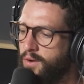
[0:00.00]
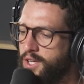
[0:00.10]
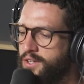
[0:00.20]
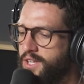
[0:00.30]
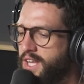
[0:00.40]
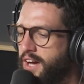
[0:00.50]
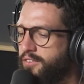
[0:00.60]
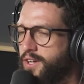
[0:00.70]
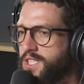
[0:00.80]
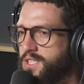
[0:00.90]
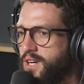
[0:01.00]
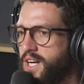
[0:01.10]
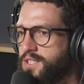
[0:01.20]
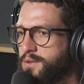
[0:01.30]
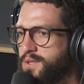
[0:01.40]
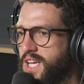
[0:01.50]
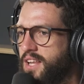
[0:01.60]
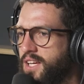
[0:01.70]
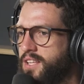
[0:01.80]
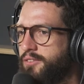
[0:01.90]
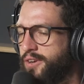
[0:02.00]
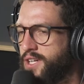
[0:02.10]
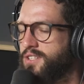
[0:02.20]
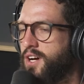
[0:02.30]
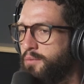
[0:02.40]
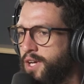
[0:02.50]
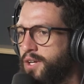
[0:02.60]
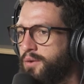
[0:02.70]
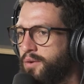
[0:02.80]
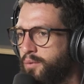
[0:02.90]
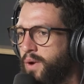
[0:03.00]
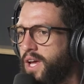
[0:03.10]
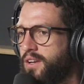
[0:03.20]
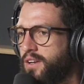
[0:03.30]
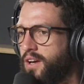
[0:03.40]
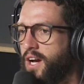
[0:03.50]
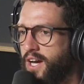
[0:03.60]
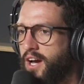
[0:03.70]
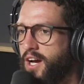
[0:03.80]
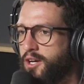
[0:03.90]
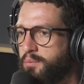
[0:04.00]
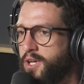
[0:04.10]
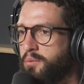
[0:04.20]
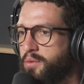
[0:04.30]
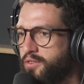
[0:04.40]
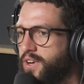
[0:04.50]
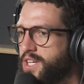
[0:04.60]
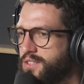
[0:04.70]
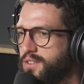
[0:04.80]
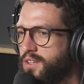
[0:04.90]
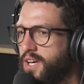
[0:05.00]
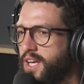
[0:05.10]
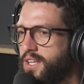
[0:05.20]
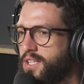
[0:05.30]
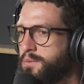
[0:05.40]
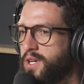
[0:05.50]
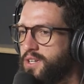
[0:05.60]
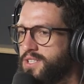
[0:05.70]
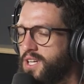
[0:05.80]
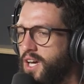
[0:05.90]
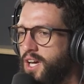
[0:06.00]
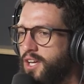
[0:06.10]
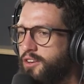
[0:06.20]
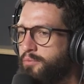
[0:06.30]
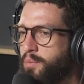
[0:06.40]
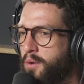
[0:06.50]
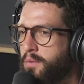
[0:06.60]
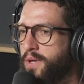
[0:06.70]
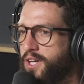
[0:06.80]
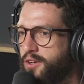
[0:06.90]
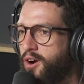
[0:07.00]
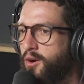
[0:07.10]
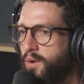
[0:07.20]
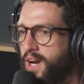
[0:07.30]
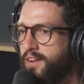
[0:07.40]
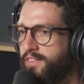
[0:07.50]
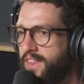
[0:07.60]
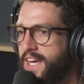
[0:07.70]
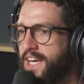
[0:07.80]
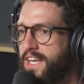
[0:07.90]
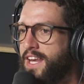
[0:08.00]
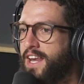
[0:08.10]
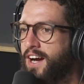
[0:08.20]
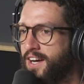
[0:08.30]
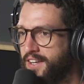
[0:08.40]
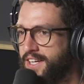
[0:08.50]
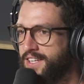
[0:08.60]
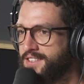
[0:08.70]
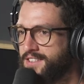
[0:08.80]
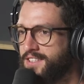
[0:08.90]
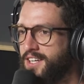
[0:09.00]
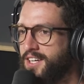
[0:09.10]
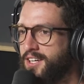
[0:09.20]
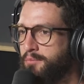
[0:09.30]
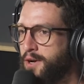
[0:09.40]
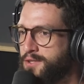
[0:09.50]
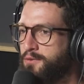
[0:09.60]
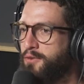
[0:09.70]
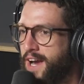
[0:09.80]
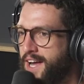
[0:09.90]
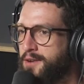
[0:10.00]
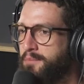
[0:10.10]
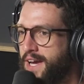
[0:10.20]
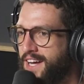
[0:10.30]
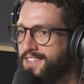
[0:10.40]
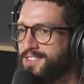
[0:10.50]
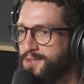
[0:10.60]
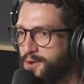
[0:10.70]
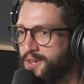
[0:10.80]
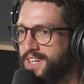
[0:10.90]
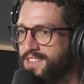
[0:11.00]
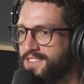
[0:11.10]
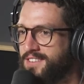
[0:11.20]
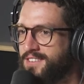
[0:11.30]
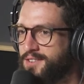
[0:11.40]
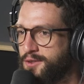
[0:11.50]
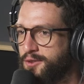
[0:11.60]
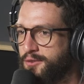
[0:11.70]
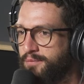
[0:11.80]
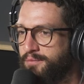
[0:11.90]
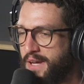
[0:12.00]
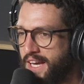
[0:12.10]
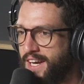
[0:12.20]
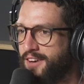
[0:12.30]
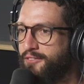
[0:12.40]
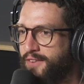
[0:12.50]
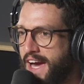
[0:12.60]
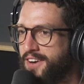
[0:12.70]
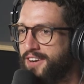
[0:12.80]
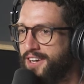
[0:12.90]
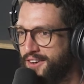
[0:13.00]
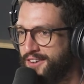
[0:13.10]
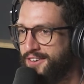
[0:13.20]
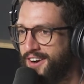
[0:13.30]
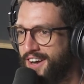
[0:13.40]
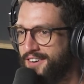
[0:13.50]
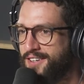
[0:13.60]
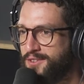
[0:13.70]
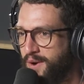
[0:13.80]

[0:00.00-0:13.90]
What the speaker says: When you did that first Loretta's, was that like the first time where you went, okay, I could be a professional at this? Because you've probably got one of the gnarliest, most roundabout stories to being a factory Honda rider in